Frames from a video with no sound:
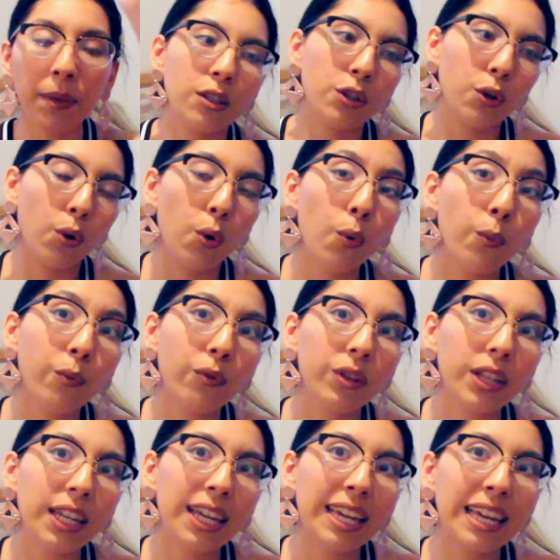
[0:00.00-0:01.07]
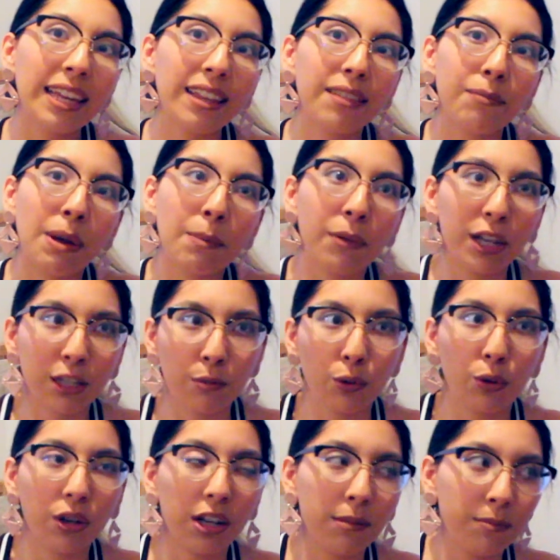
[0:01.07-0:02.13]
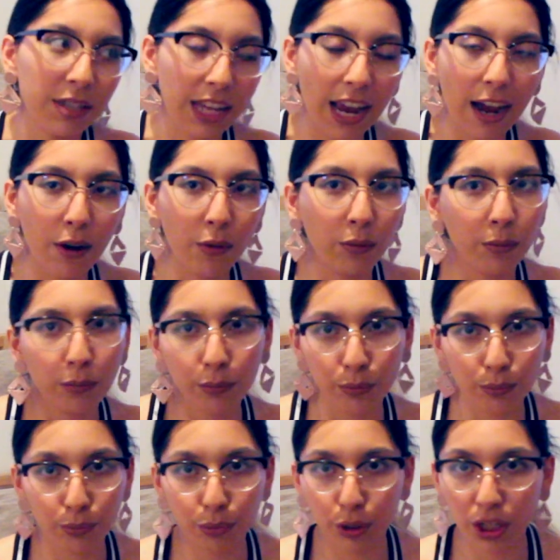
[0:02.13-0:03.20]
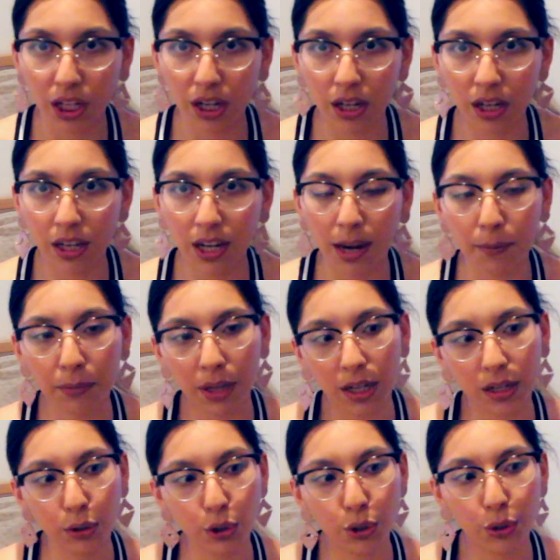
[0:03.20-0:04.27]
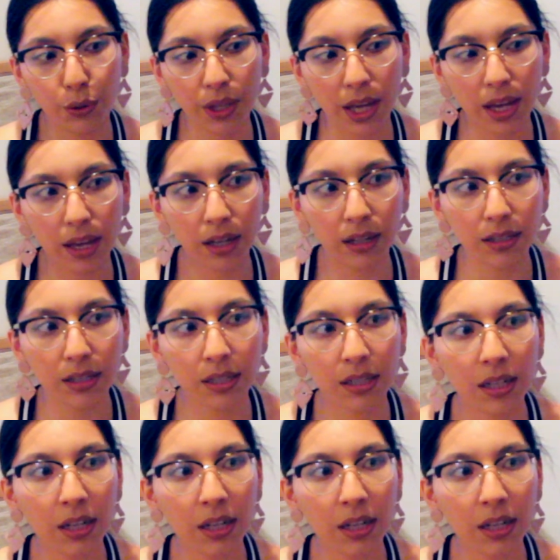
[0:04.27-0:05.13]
So hopefully my moss pole comes out pretty good. I'm planning to do that